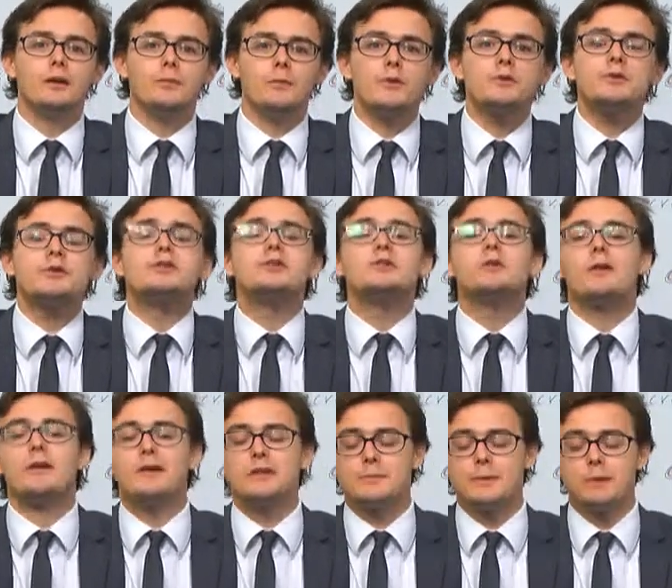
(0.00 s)
those are the two
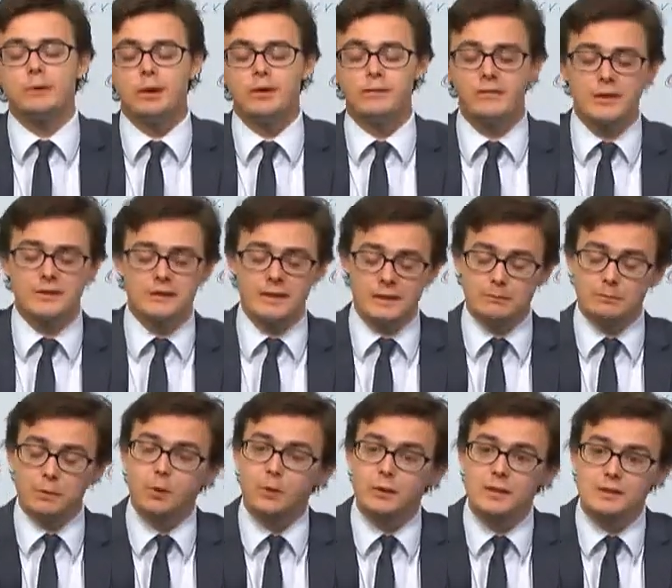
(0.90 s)
areas to be aware of. There's the
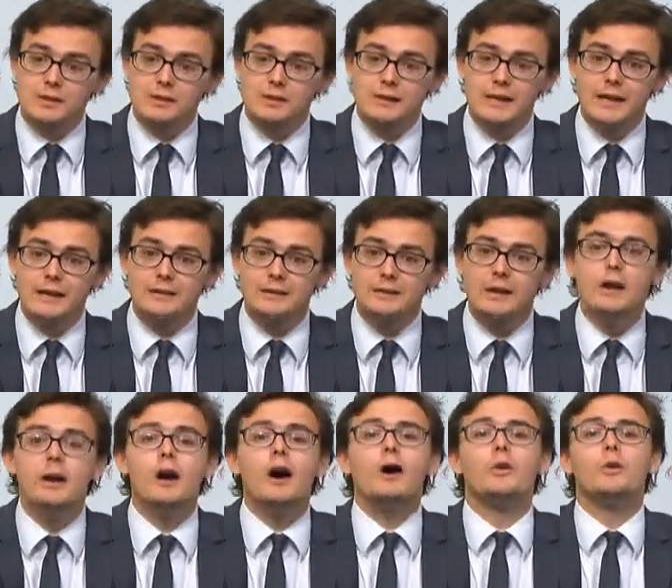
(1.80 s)
employee's consent
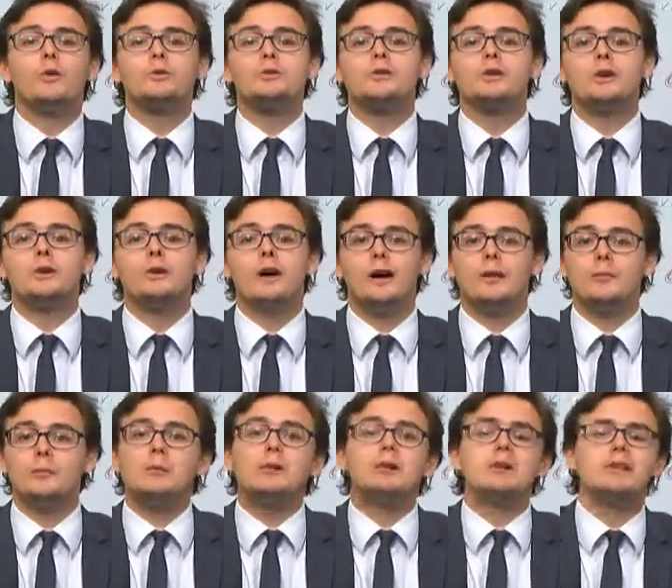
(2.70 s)
and
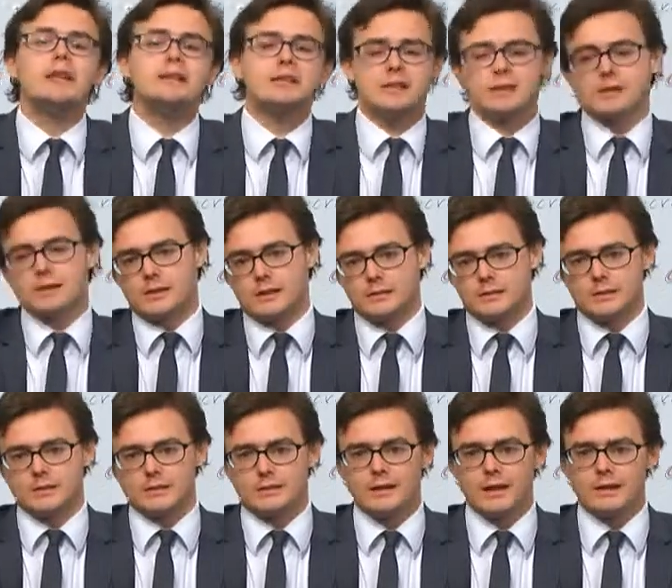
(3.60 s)
also legislative
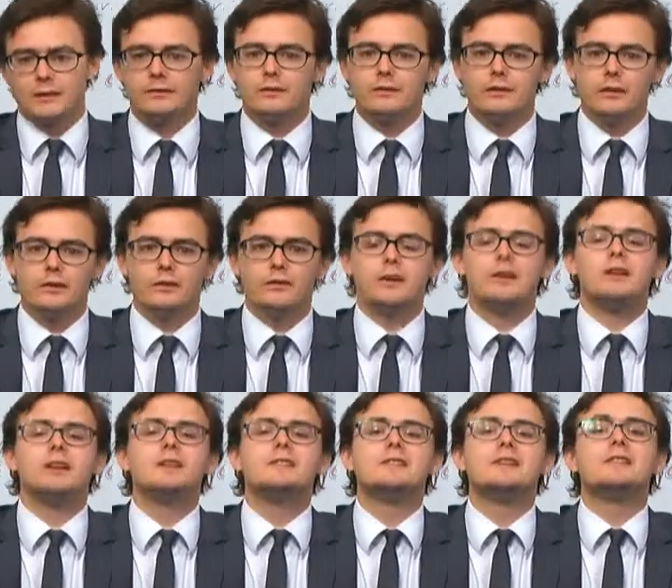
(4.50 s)
consent, the
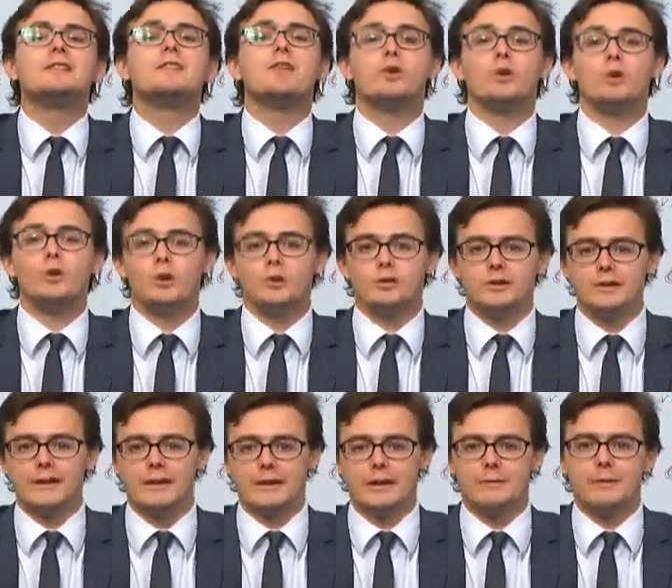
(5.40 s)
consent of the law to
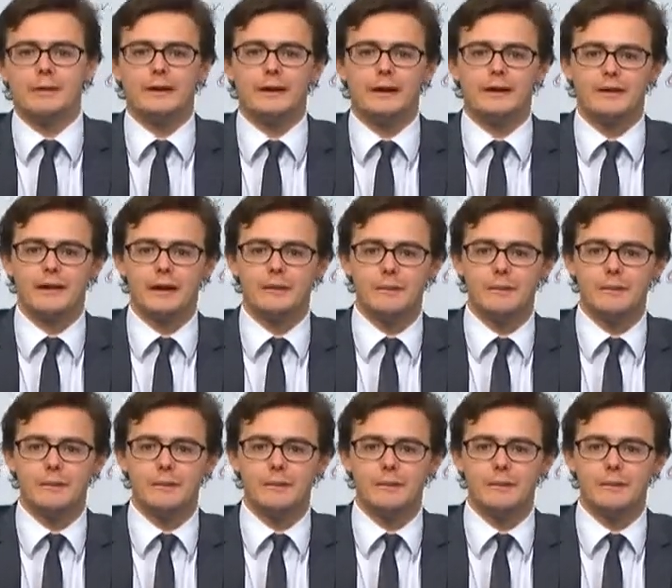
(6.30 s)
take that money out of that